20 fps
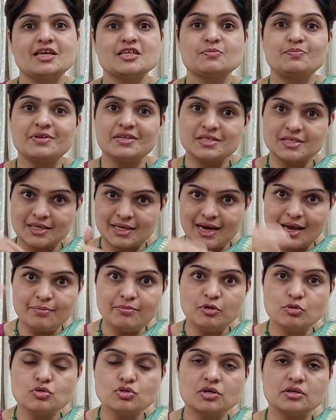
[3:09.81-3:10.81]
has
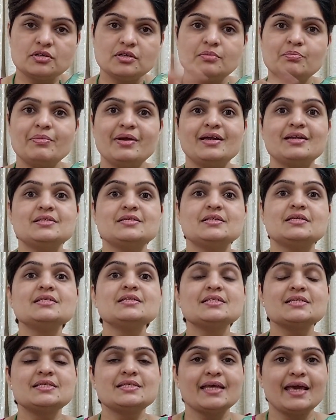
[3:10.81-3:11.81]
prescribed you certain
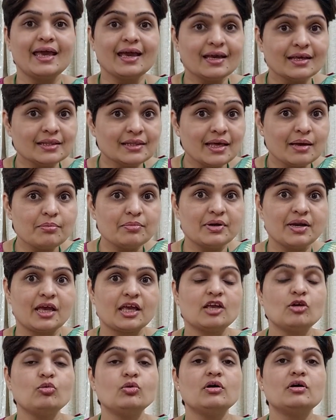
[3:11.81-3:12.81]
medicines, take them
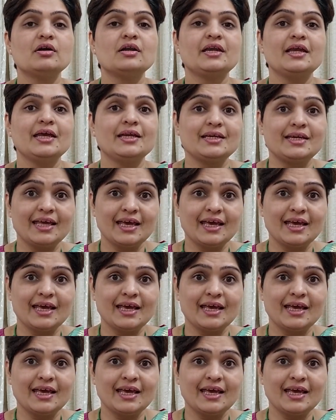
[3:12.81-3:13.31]
regularly,